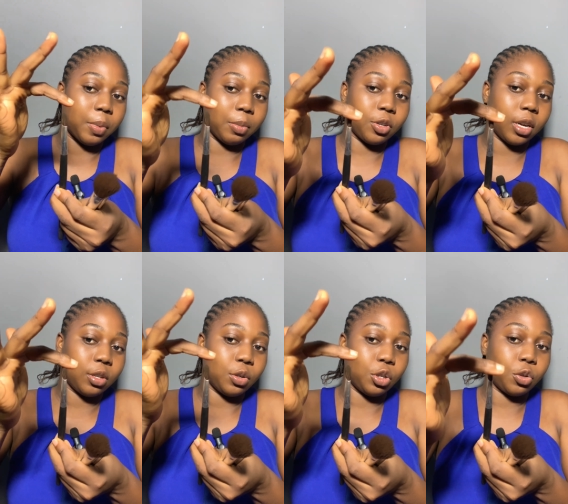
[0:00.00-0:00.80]
I'm trying
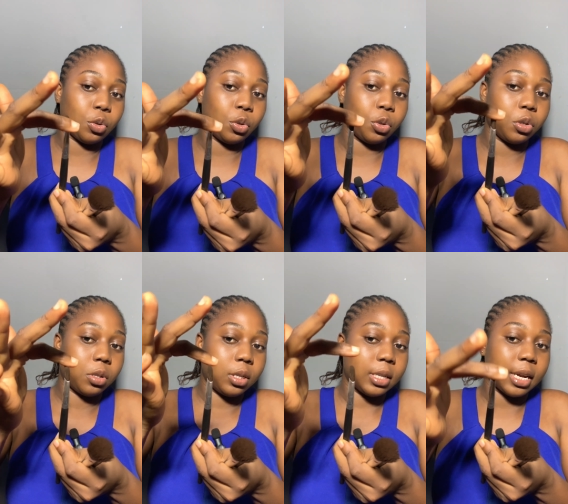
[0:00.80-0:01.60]
to show you.
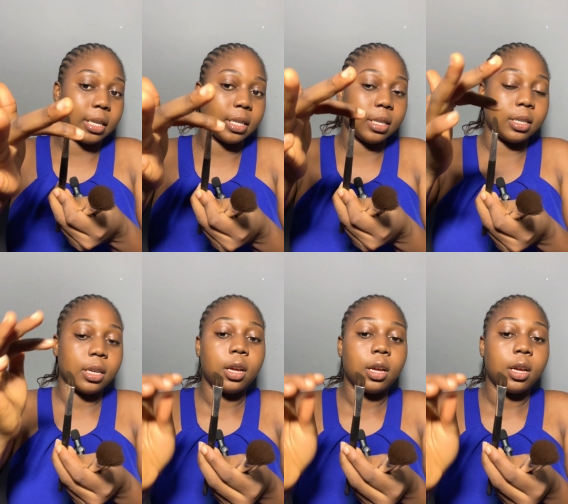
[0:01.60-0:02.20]
This is how it is.